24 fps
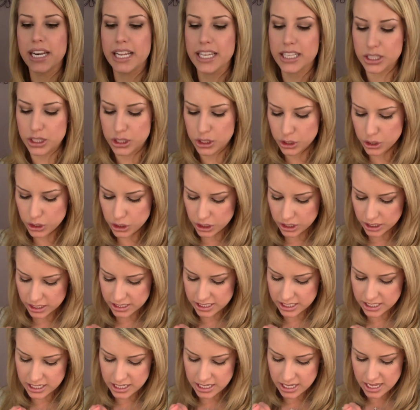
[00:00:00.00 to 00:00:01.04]
but it
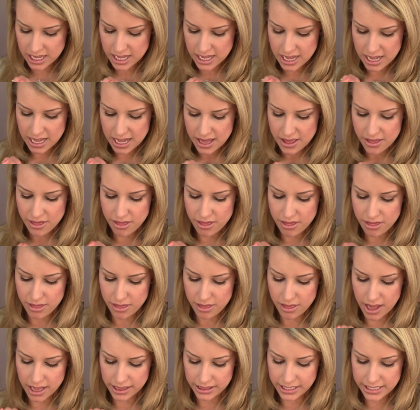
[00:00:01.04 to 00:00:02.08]
looked,
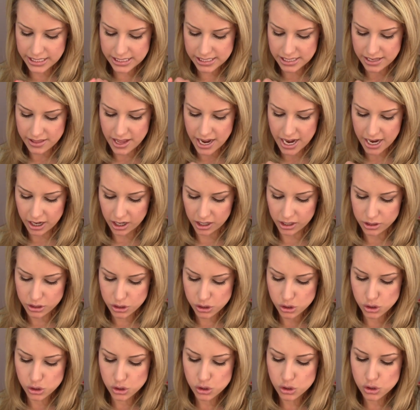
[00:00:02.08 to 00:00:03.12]
at least there,
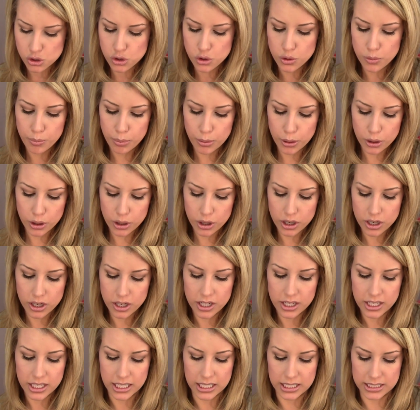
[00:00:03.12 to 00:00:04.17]
super
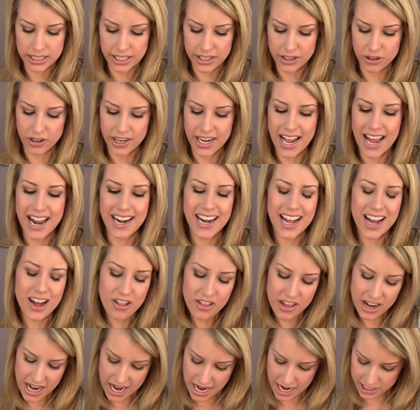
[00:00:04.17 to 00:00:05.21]
glittery. And now
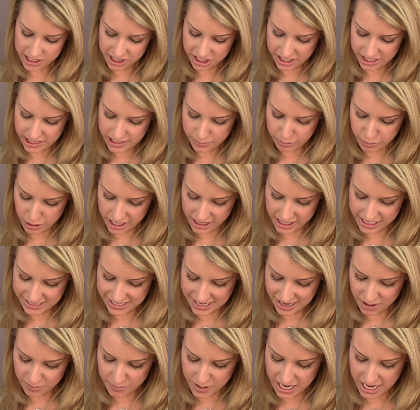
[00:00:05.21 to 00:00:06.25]
that I actually spread this
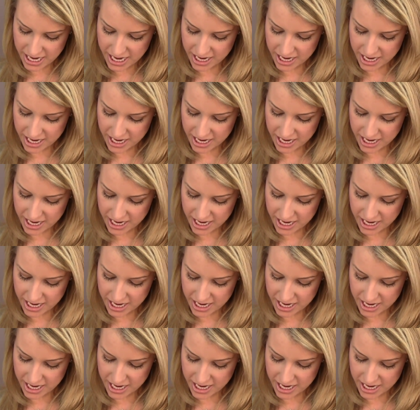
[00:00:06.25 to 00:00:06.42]
out on my